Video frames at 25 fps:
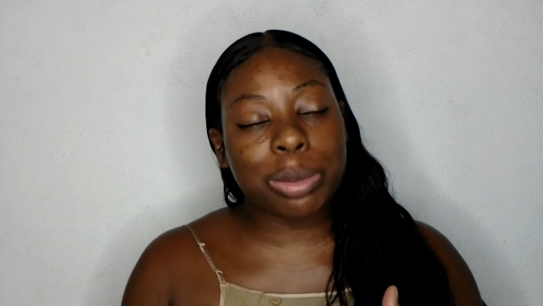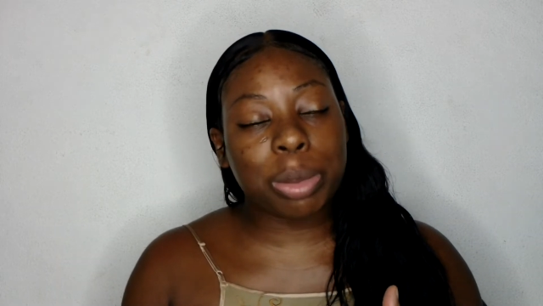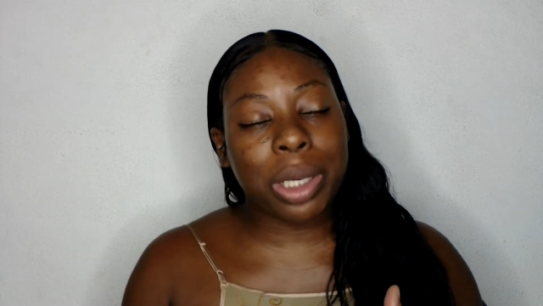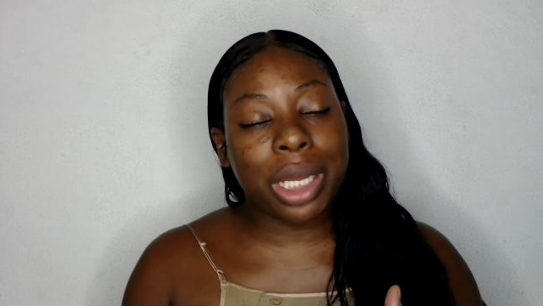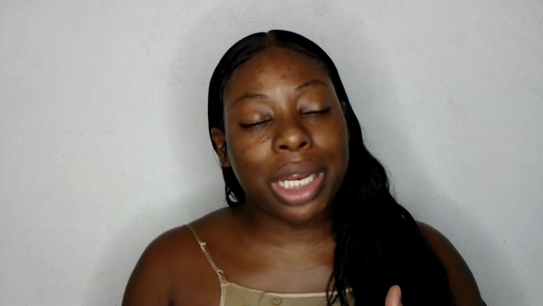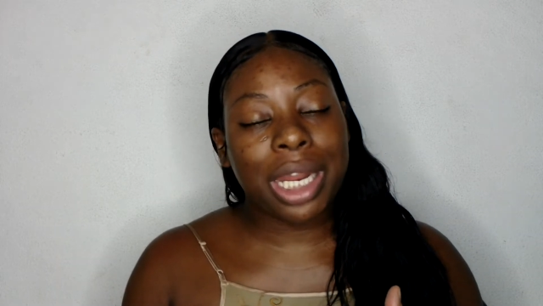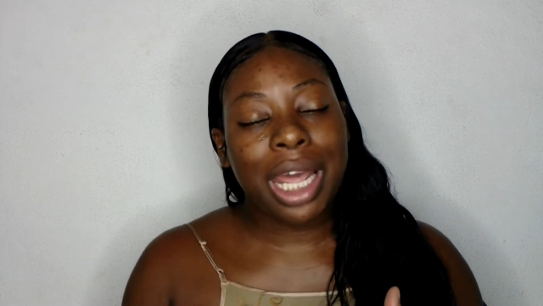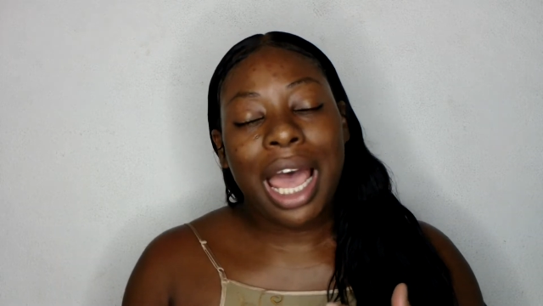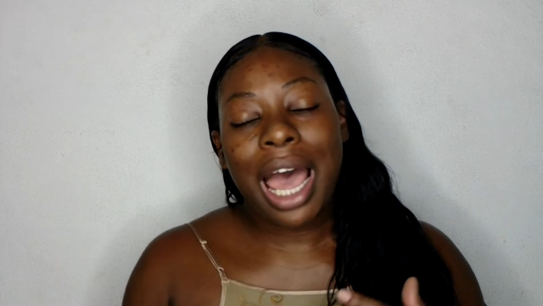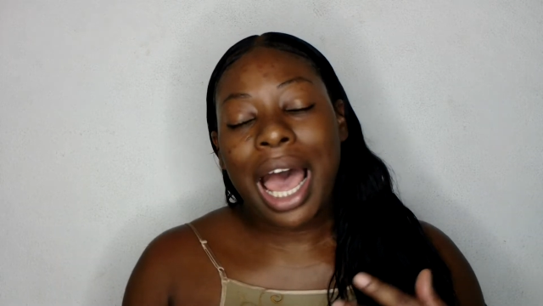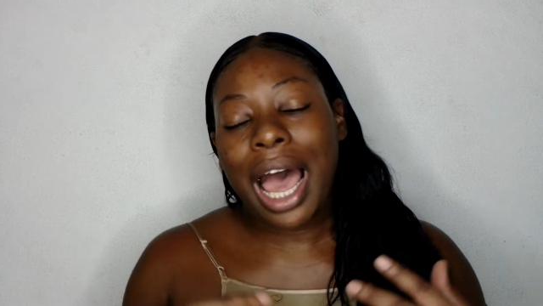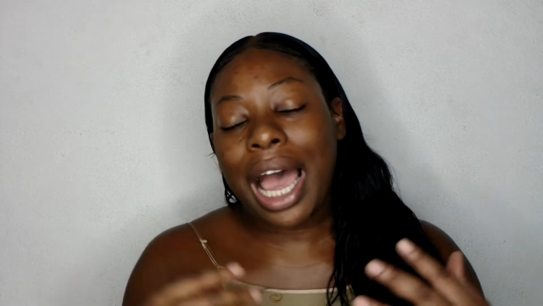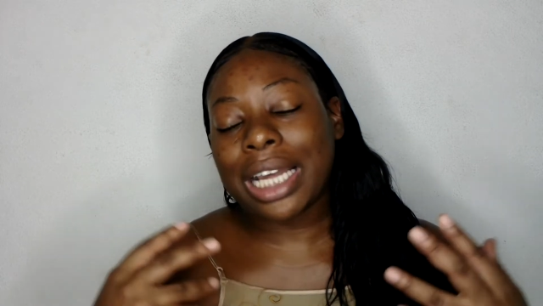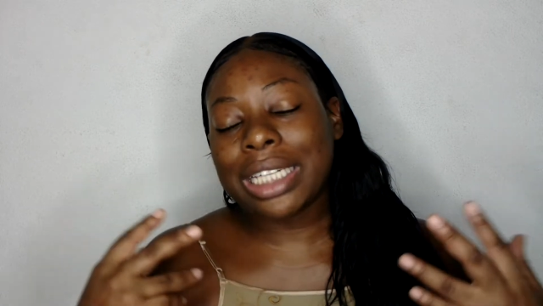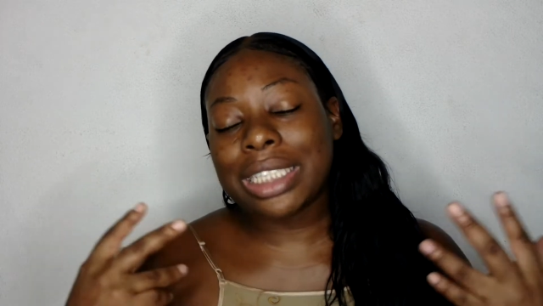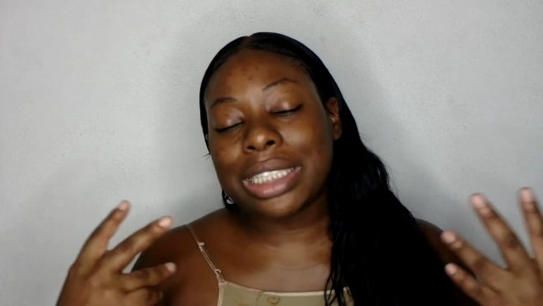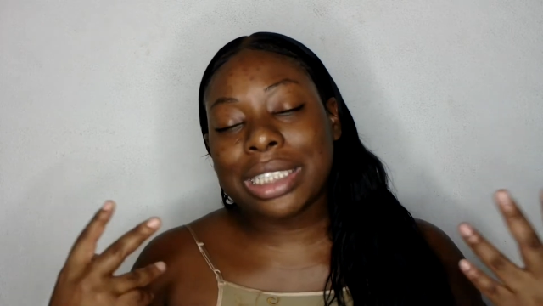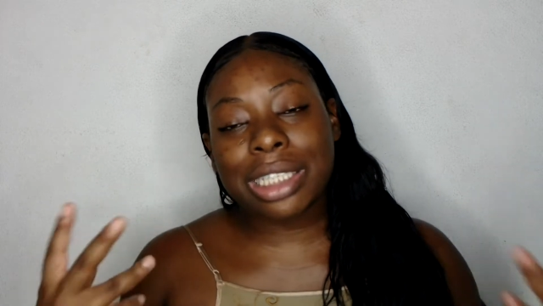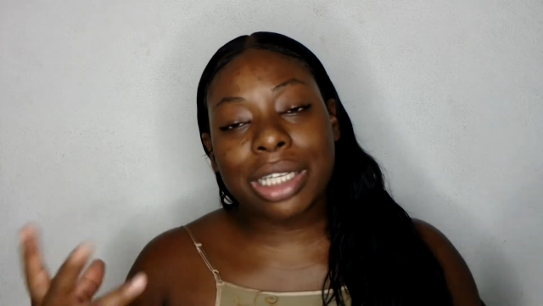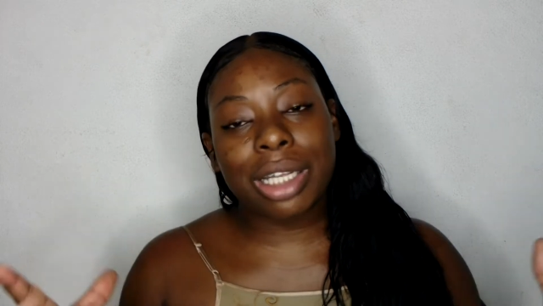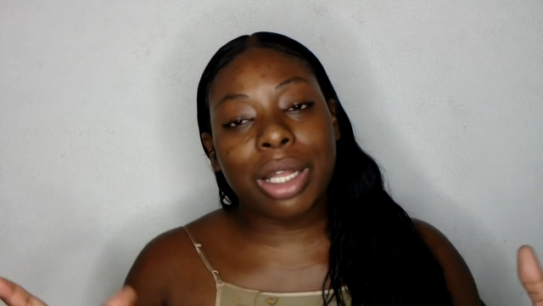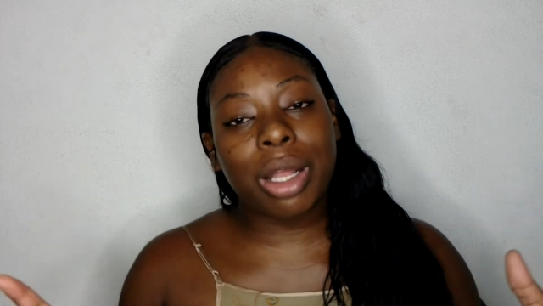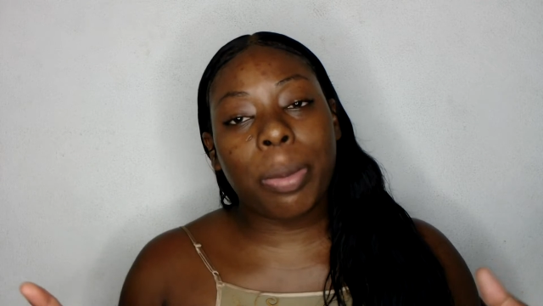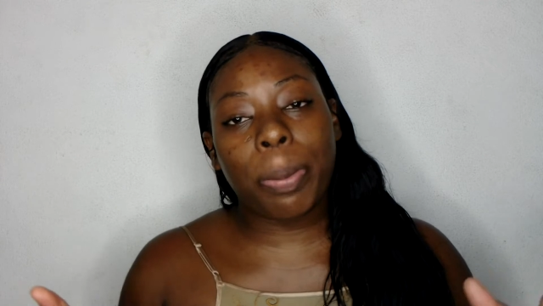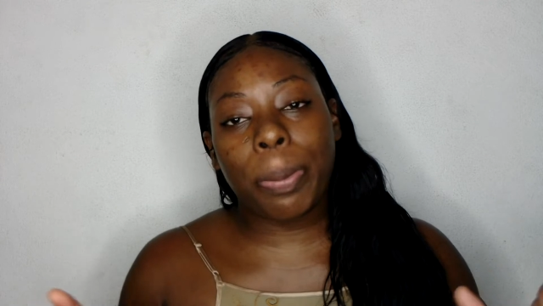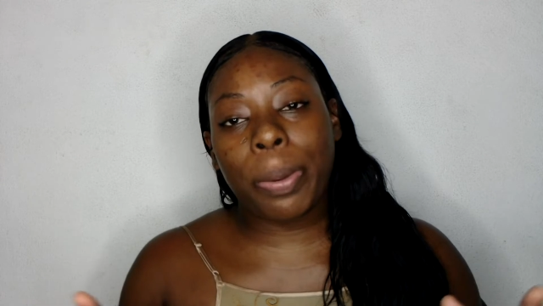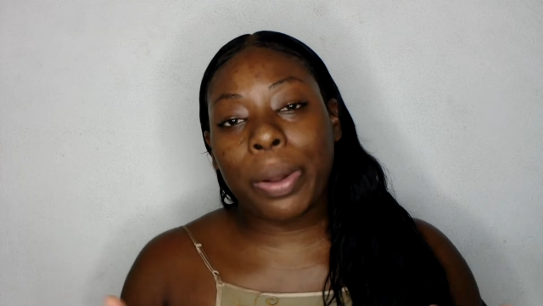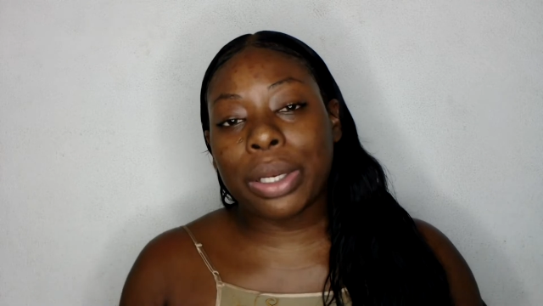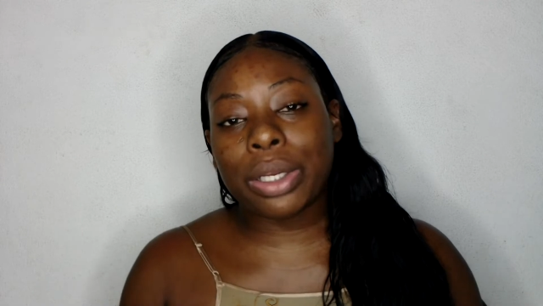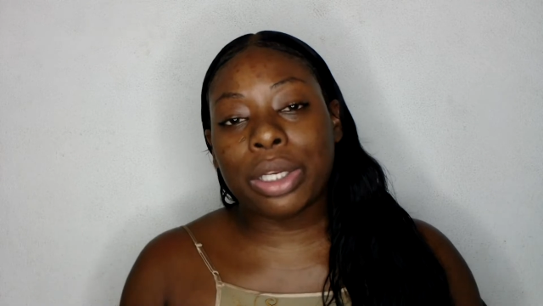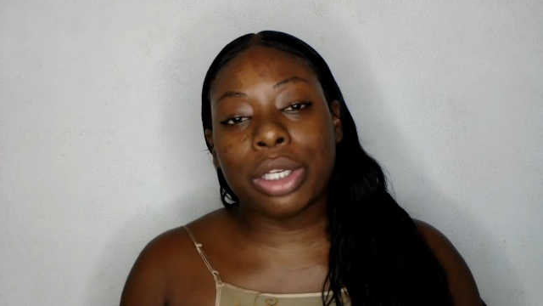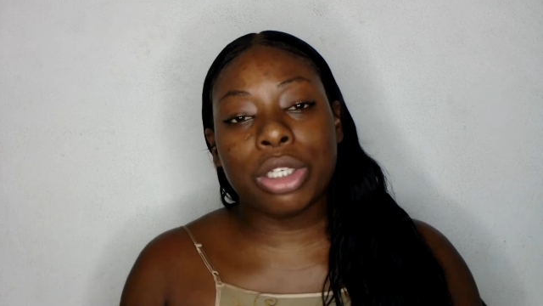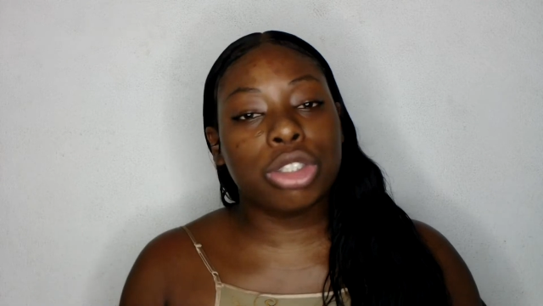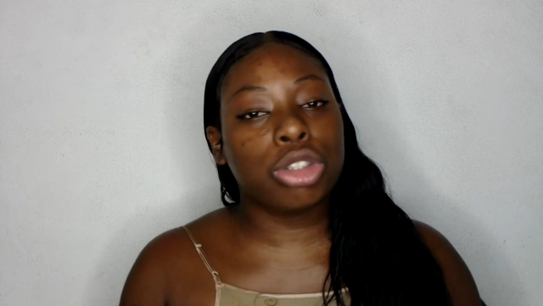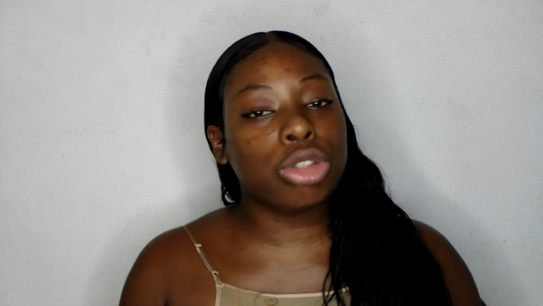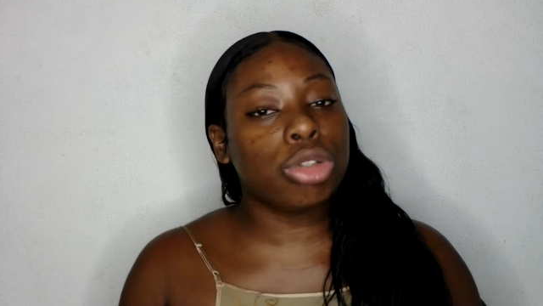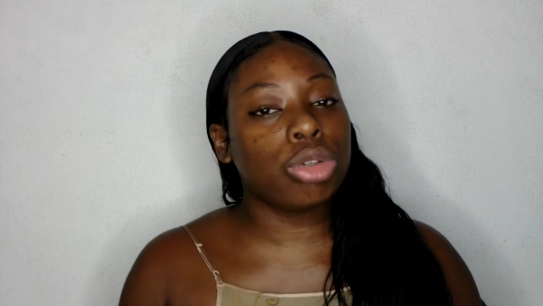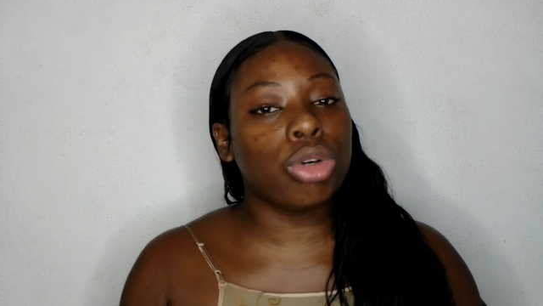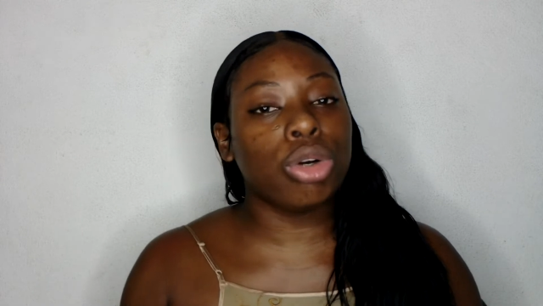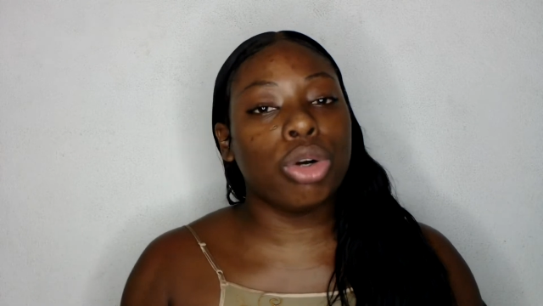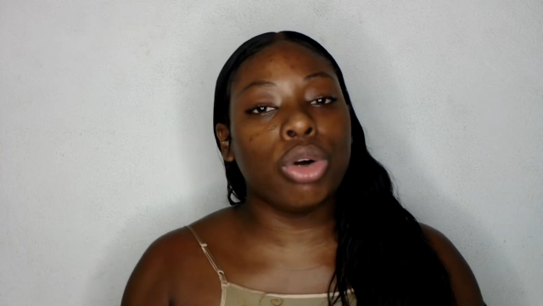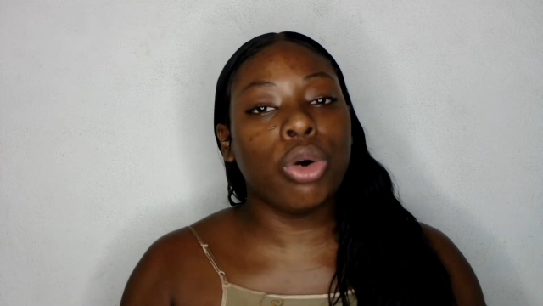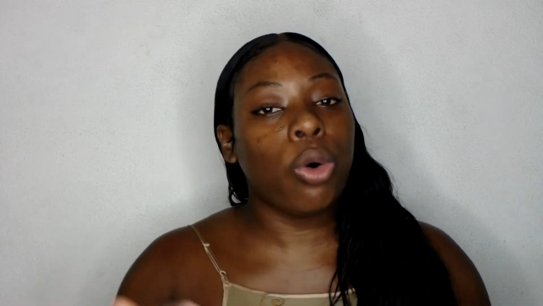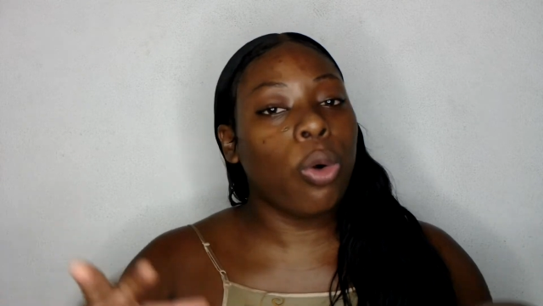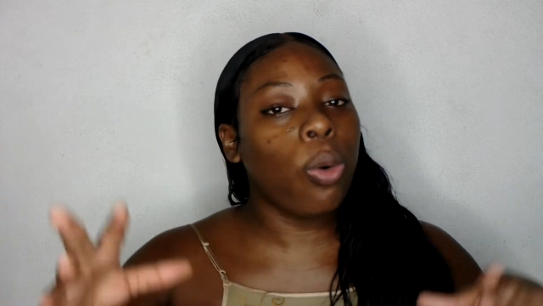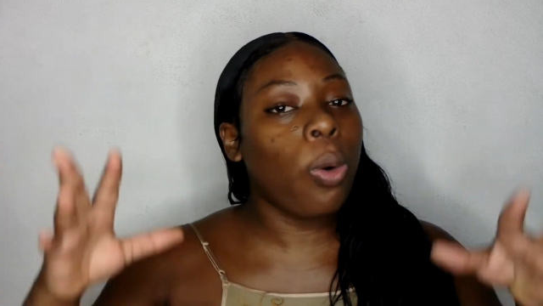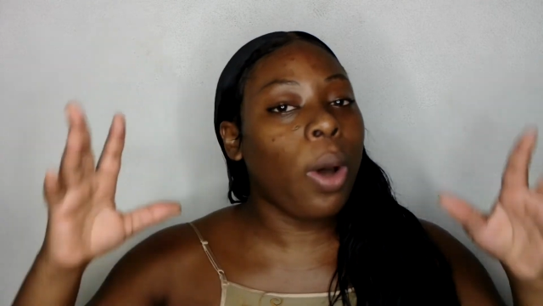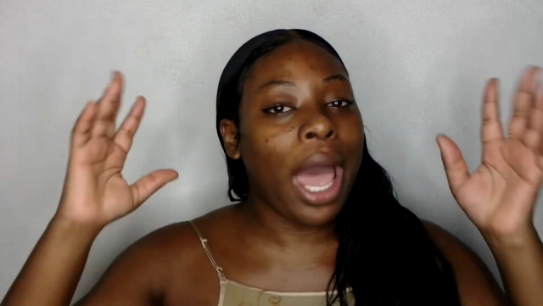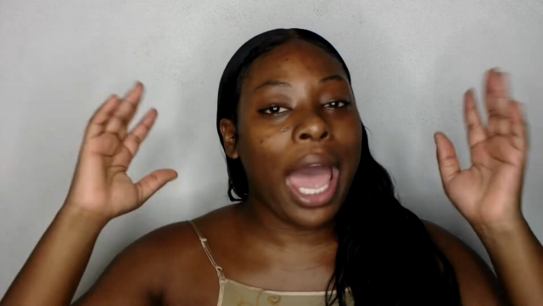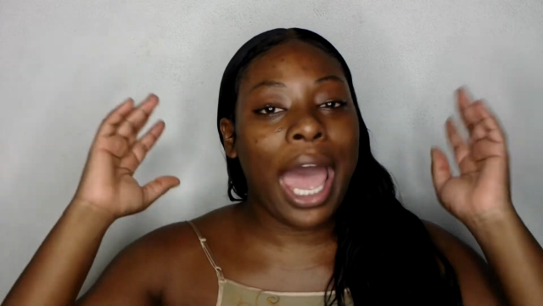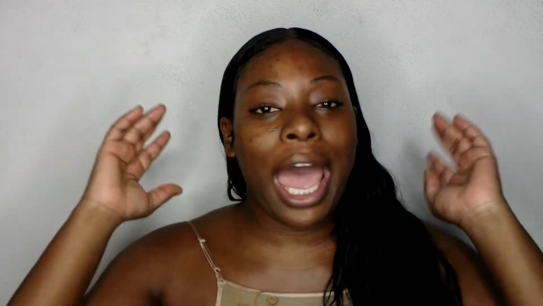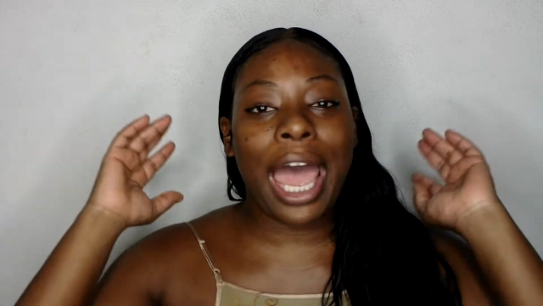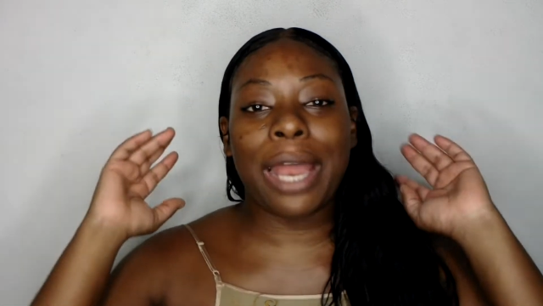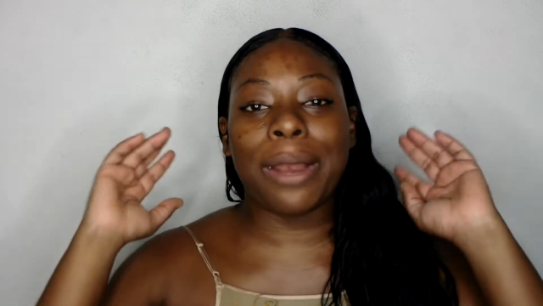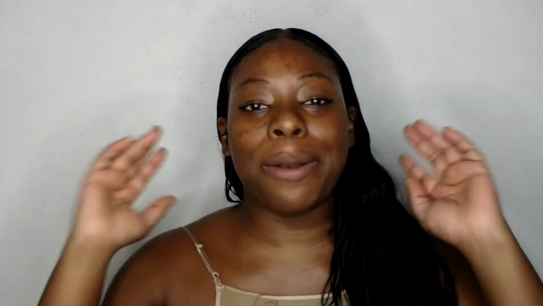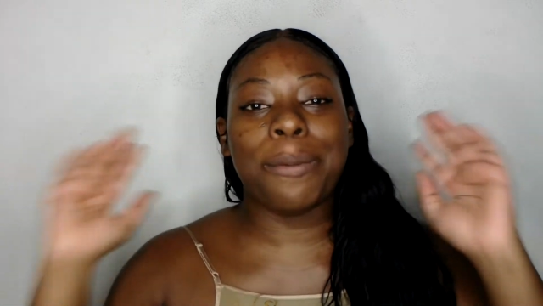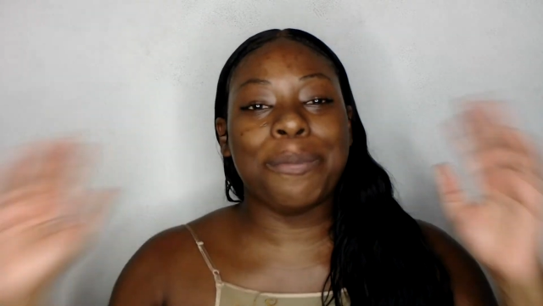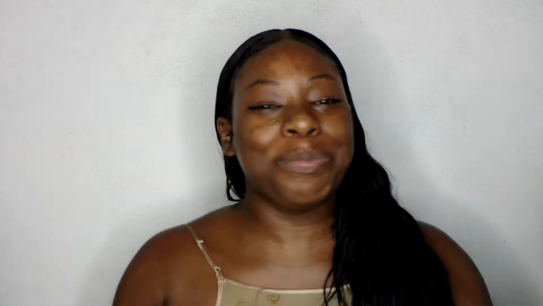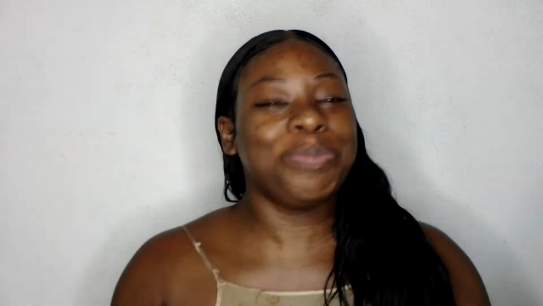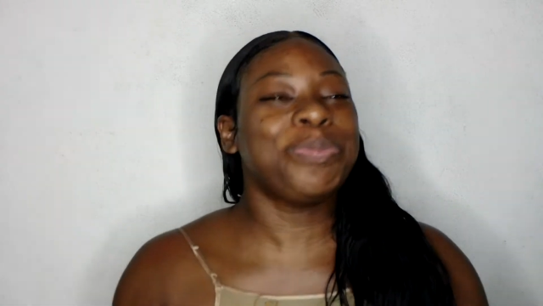but I still pulled it through and